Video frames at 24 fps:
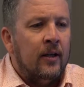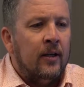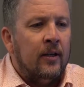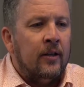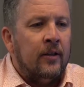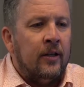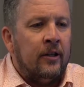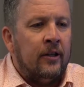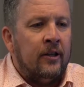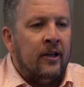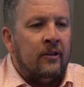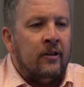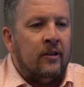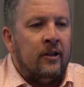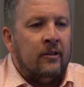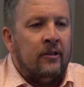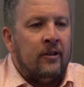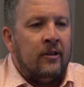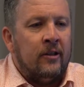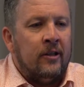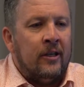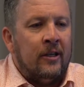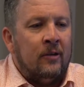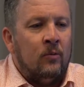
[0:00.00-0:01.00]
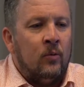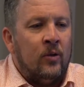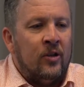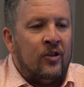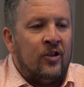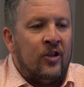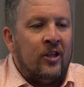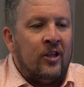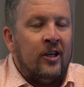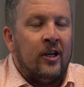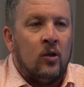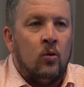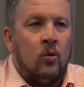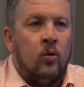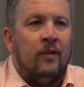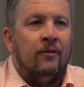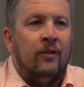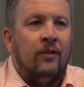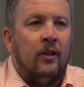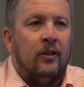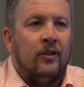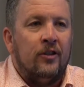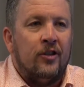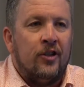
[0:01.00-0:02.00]
that it was the
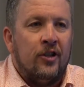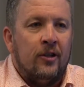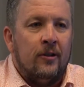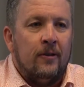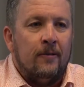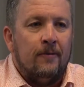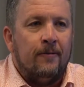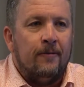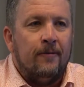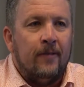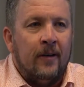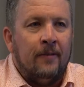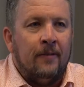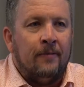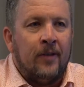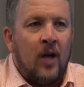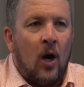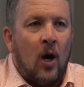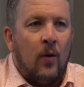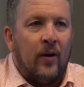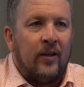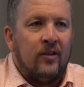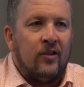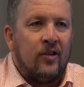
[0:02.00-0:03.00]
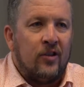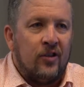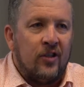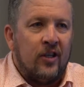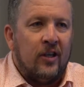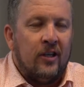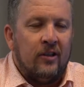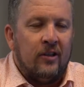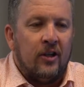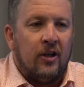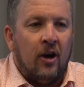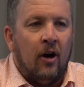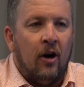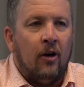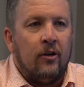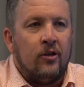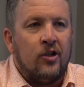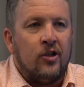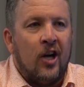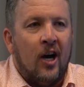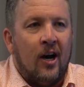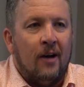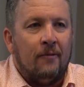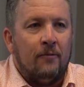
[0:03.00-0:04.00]
equivalent of going to see the
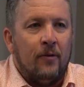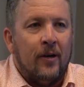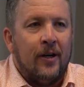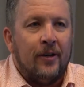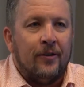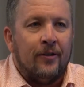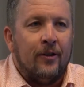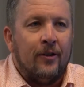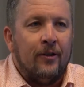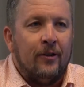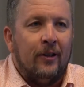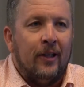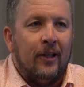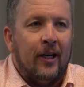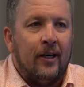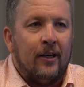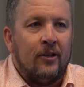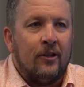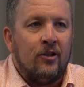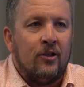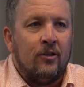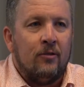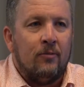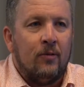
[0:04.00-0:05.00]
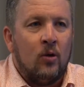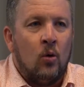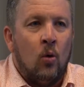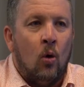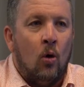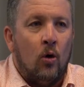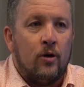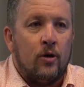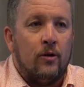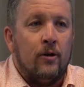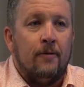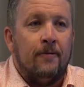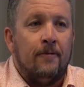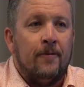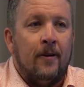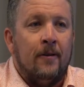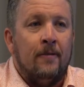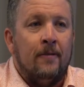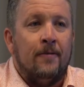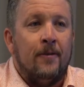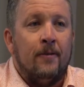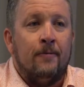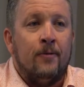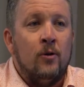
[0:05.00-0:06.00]
coach halfway through the last quarter
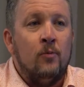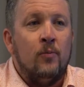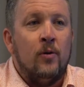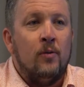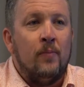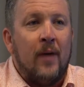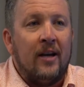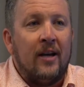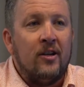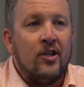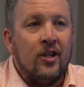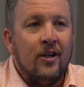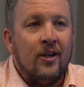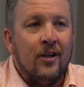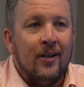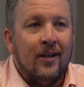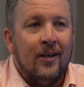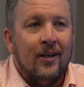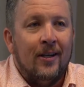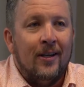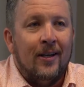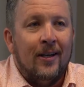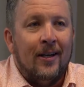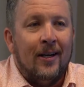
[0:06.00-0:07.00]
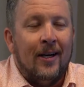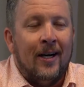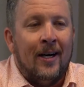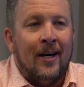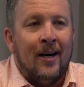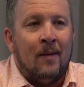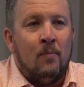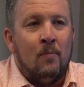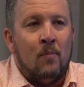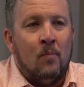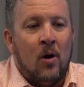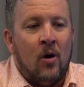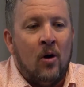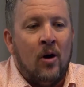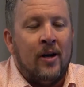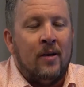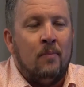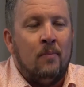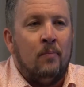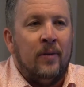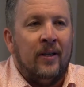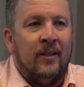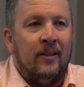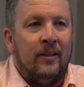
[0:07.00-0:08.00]
of the football match. My
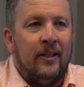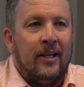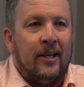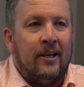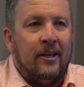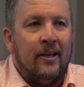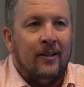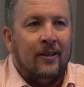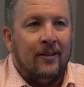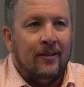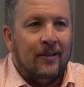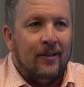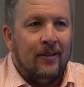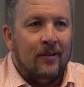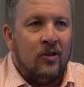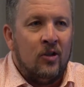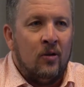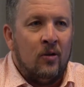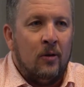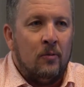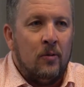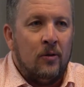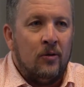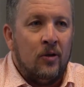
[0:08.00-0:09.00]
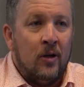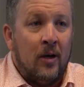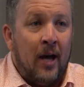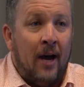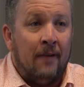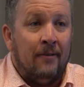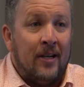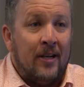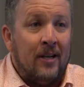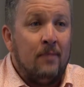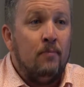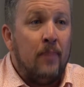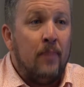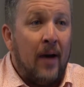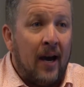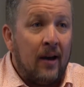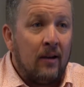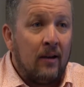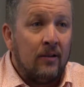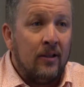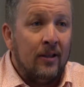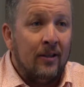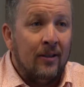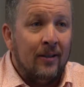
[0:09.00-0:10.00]
ability to have an
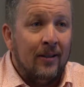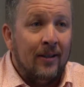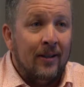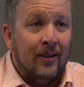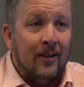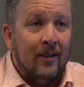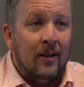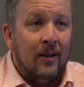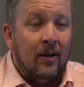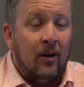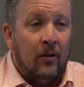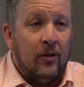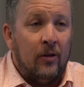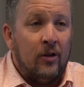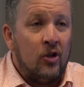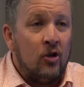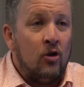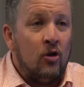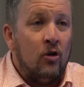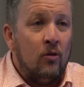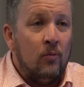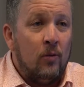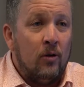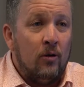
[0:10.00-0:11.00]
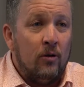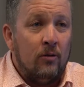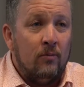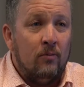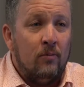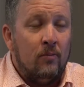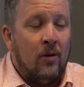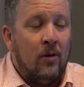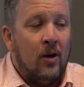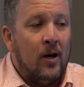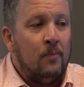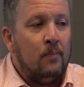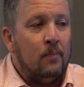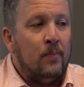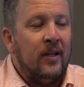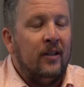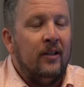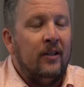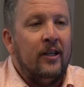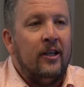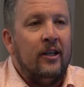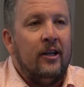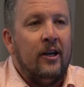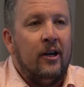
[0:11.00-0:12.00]
impact on the scoreboard, my
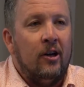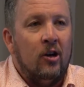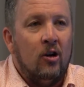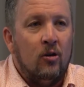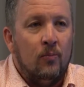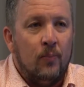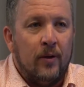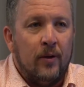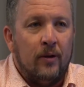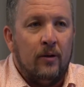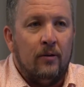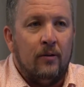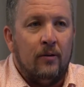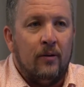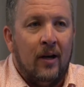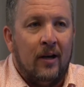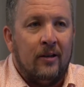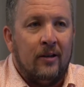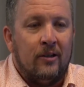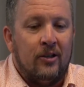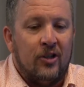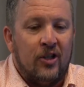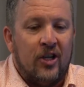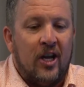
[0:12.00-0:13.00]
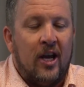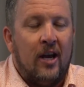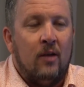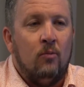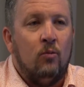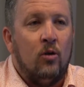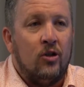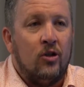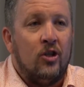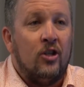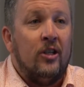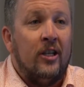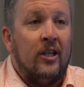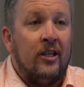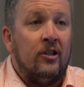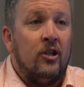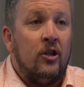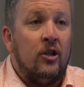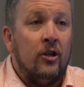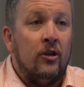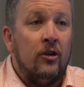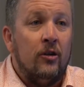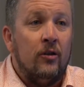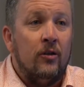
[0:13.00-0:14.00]
ability to help you understand what you need to
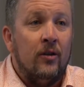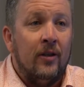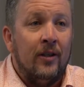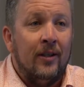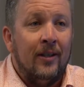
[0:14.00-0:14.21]
do,